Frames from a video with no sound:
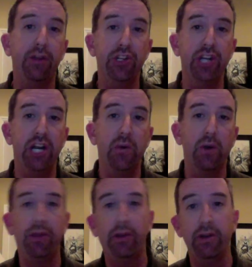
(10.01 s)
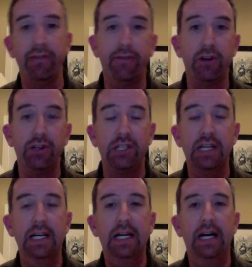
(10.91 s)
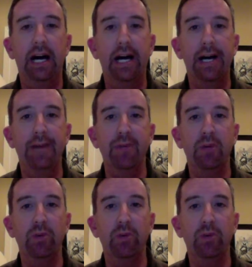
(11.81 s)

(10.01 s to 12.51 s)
or January 31st, it